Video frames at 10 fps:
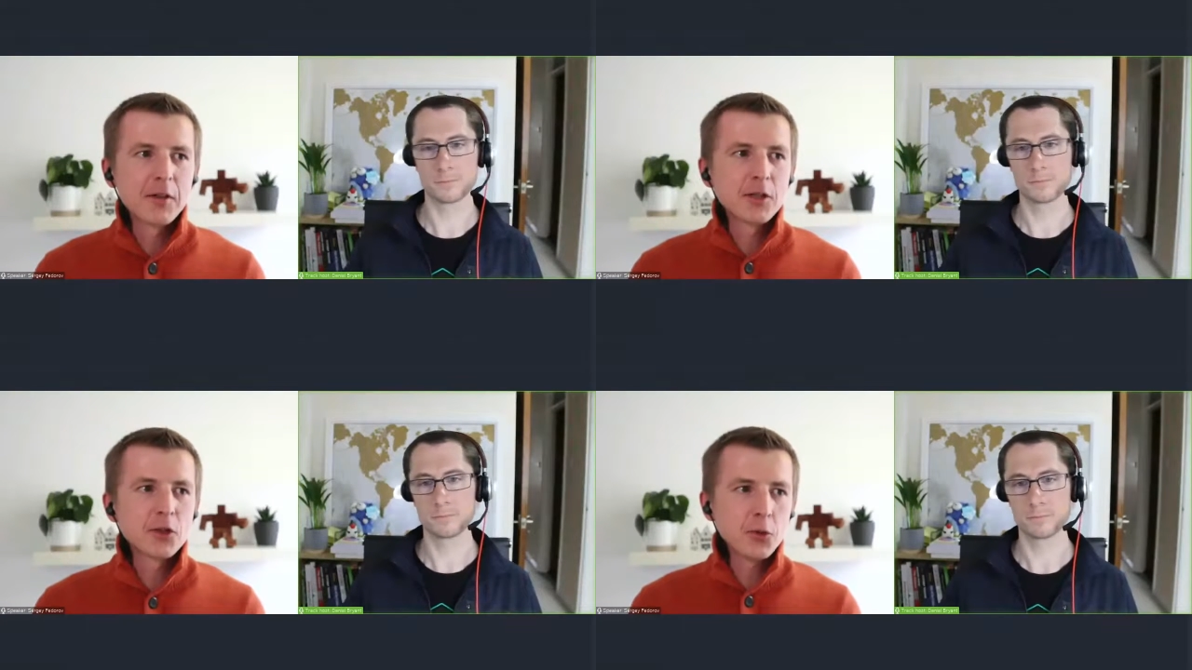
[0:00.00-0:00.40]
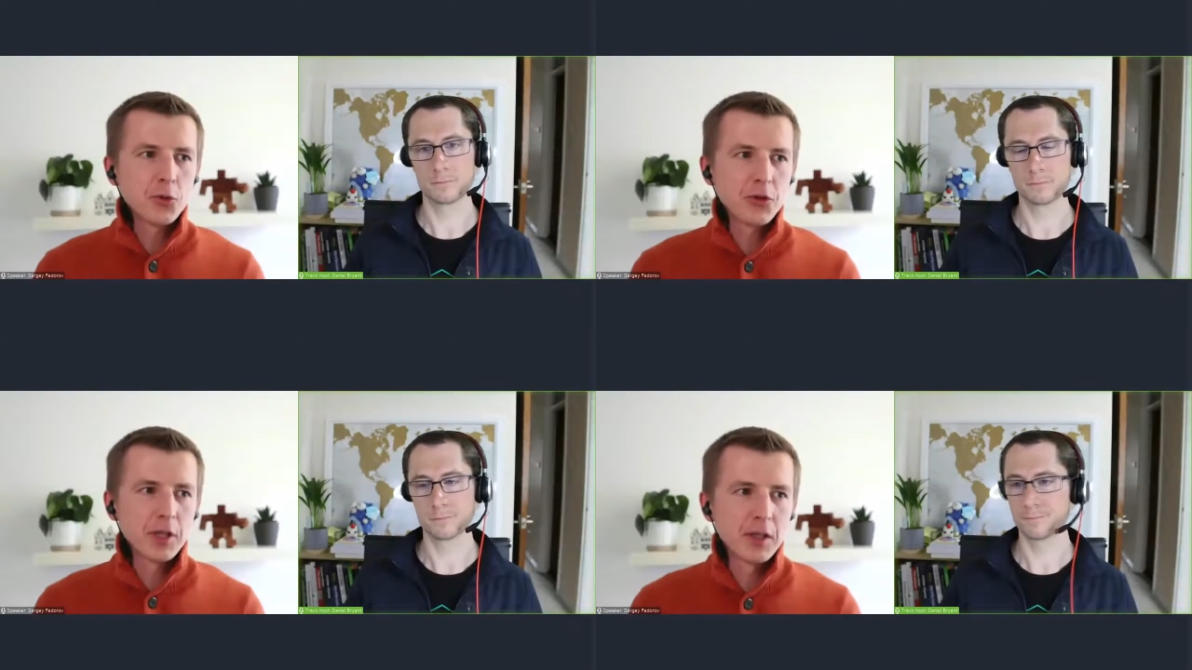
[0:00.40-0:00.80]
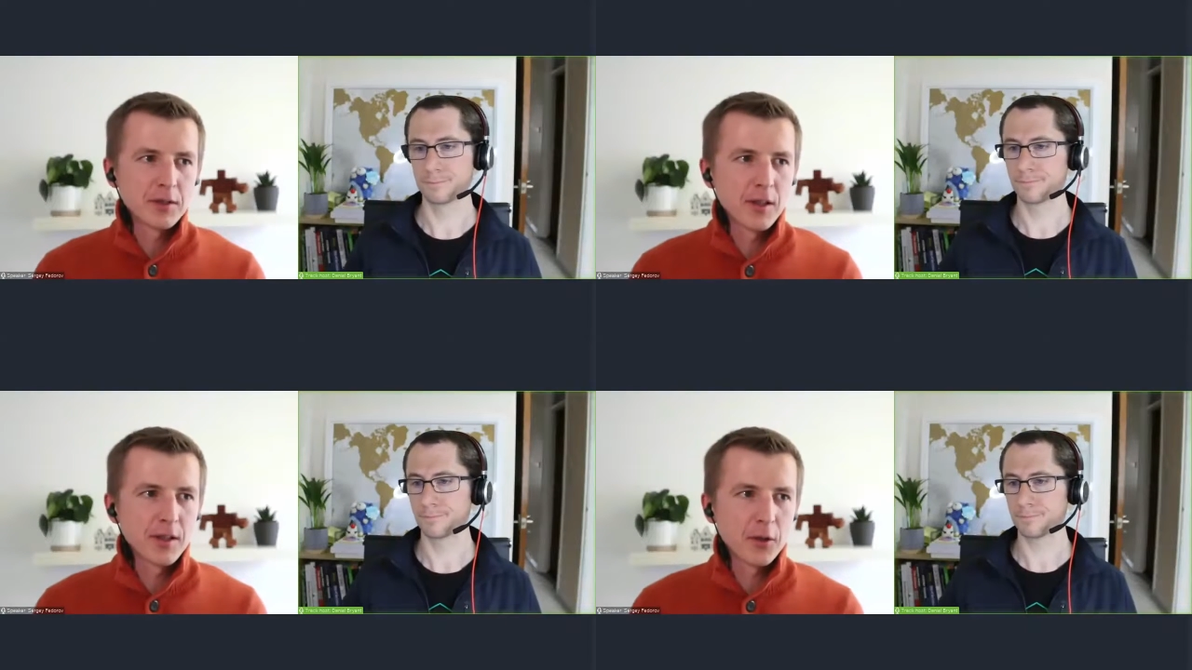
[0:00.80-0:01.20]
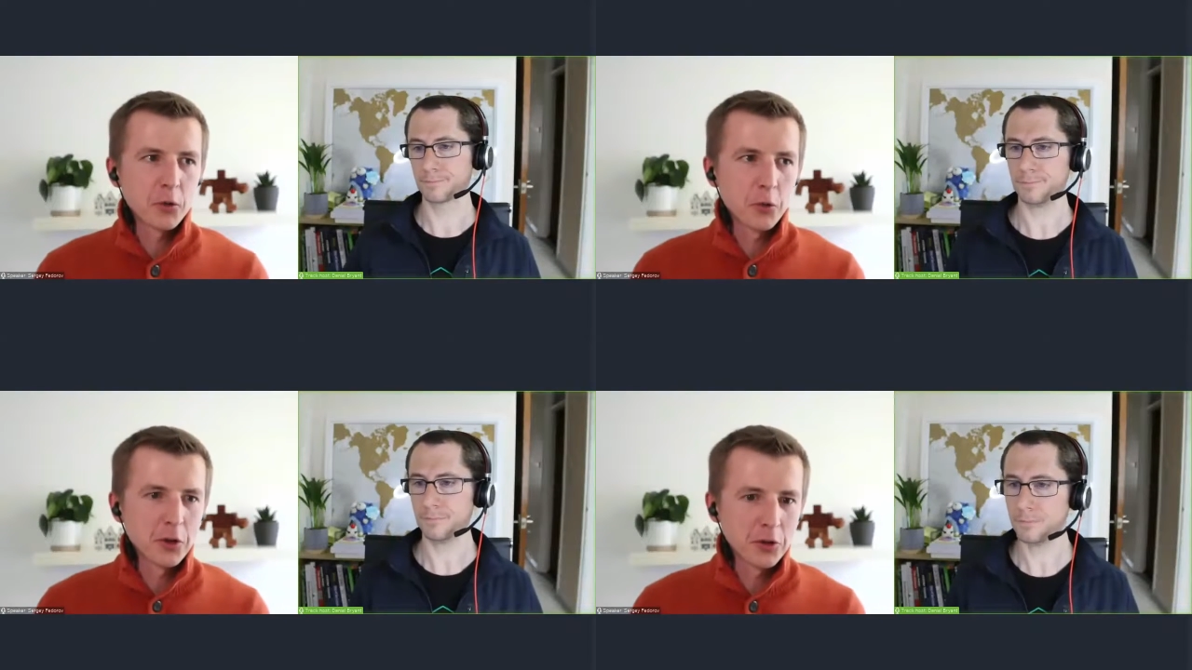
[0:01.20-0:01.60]
Speaker 1: there are two things that
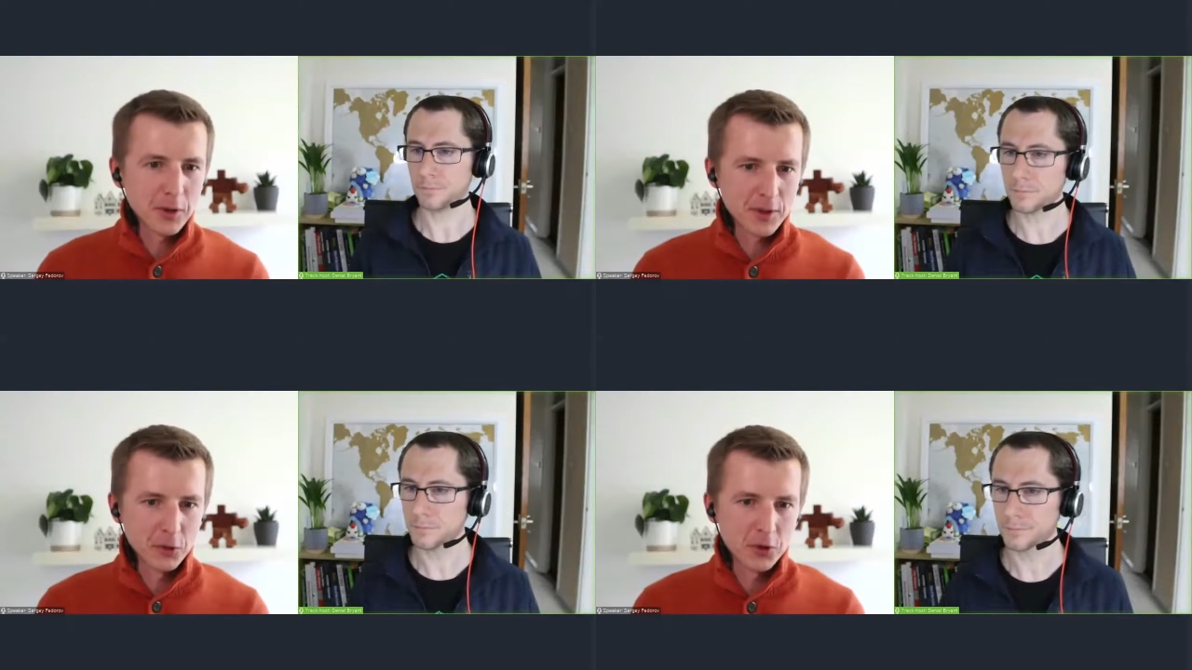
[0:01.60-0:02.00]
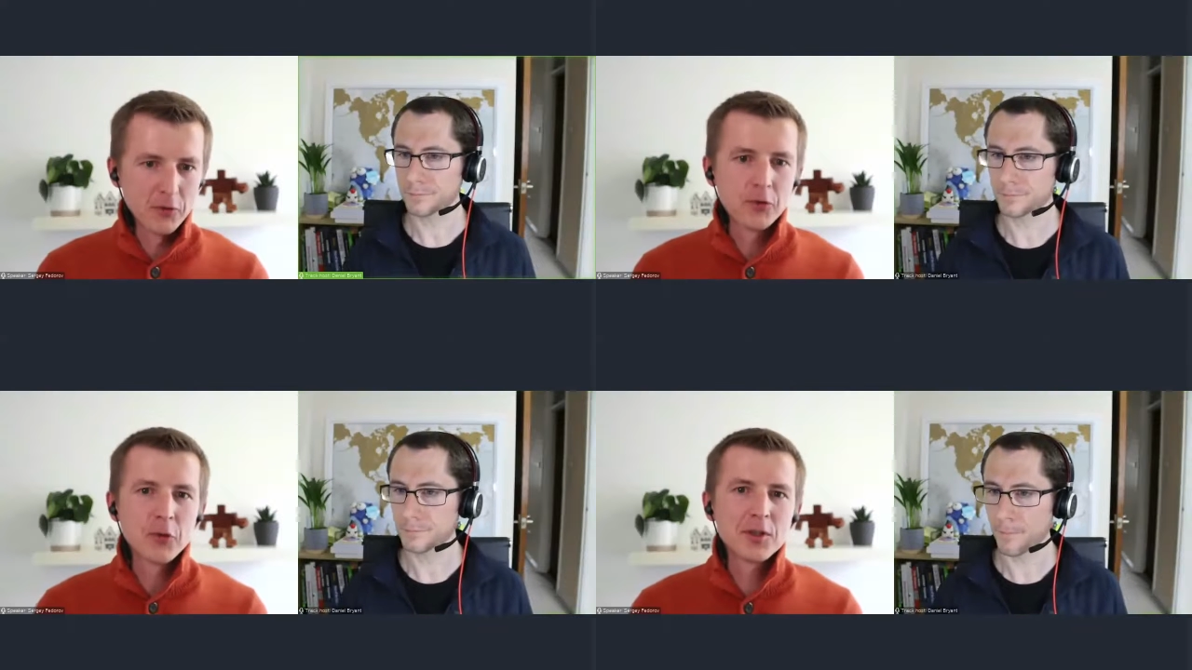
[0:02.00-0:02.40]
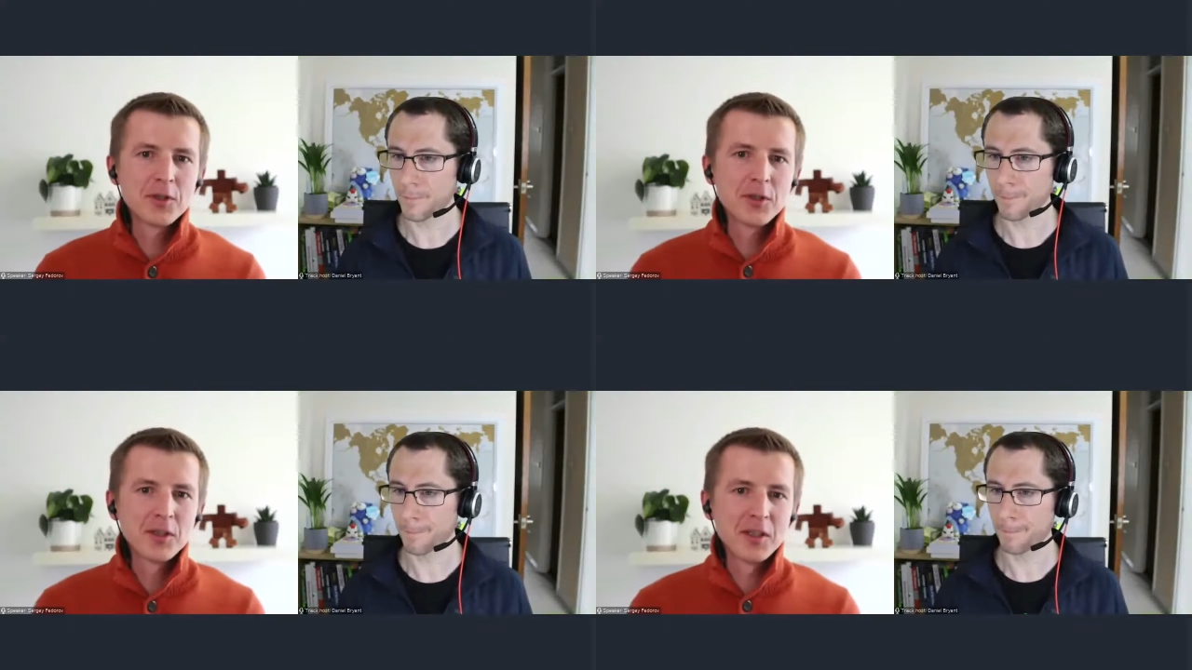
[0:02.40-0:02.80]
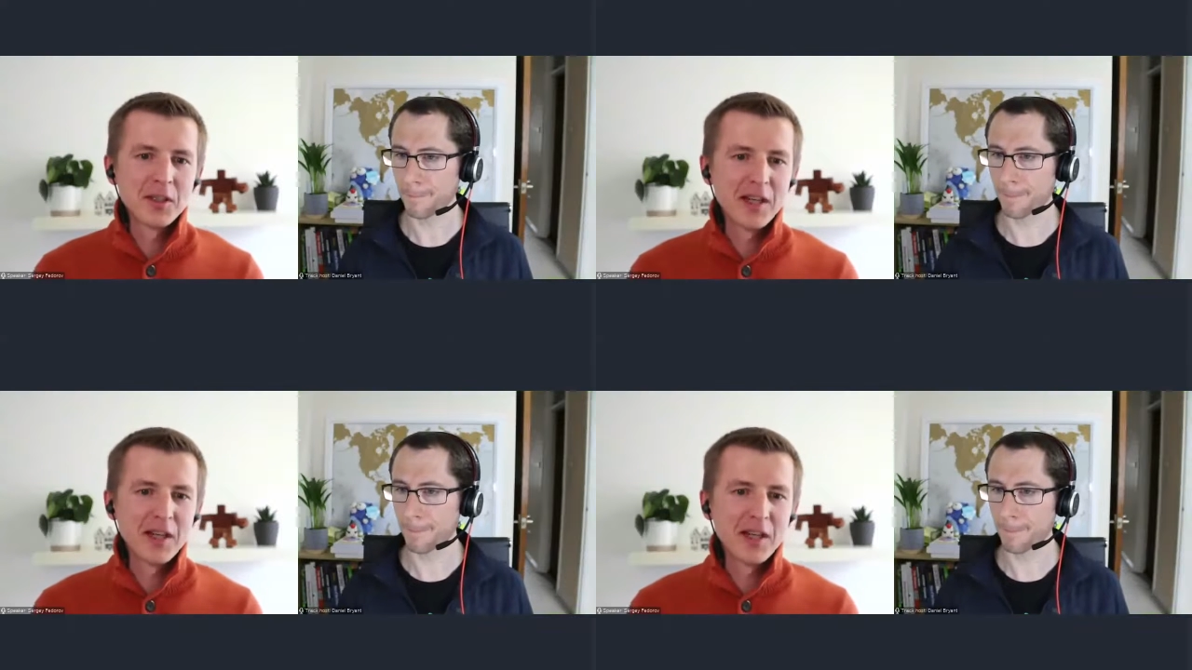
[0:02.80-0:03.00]
are core to our solution first